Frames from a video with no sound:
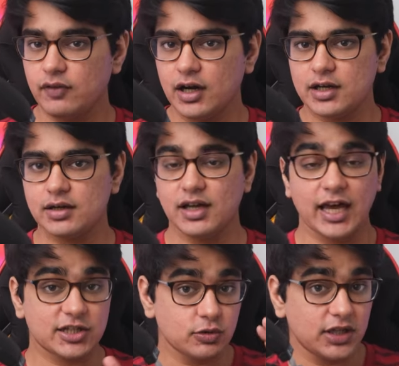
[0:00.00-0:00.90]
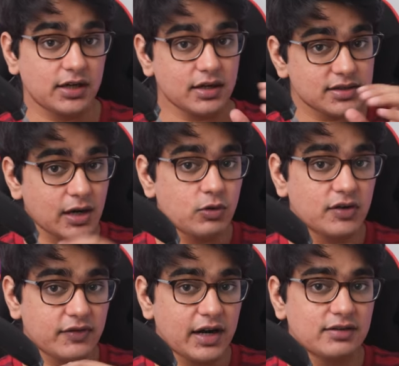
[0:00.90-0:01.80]
filter actually does sound
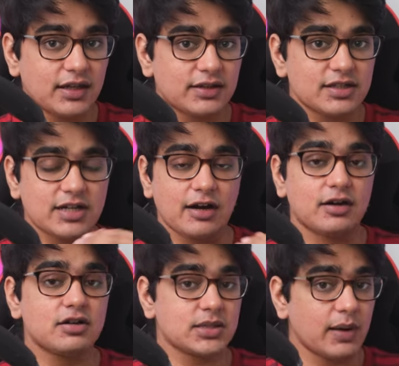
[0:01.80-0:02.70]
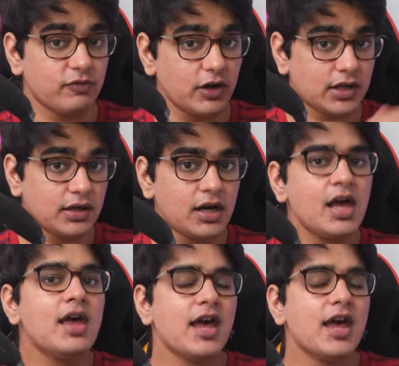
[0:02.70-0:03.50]
different than the standard sharp filter,